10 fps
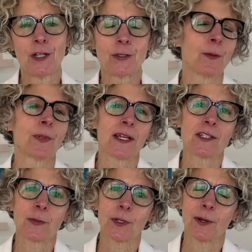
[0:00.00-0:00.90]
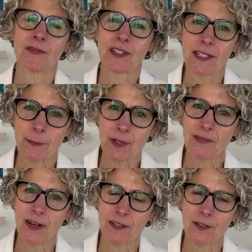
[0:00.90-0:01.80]
to a place where you have
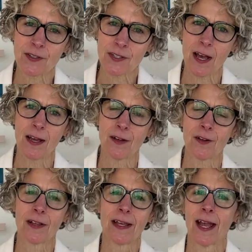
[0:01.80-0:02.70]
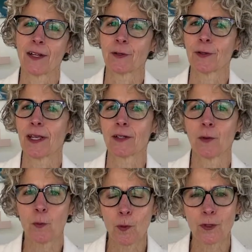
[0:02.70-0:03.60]
simplified your style and created a
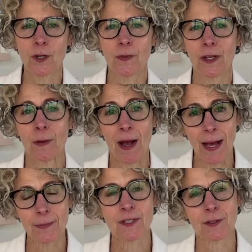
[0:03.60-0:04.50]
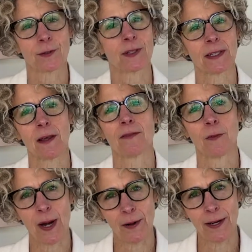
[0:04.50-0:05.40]
wardrobe that you absolutely love
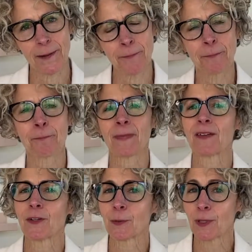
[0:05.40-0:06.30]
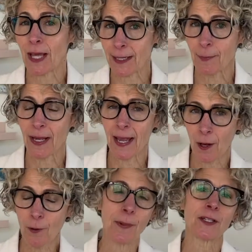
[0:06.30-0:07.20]
wearing. If you would like my
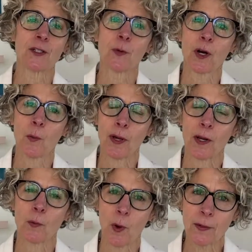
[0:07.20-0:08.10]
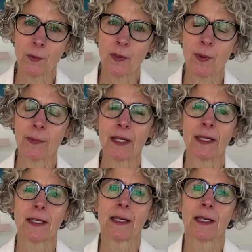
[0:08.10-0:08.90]
help, I do work one-on-one with women,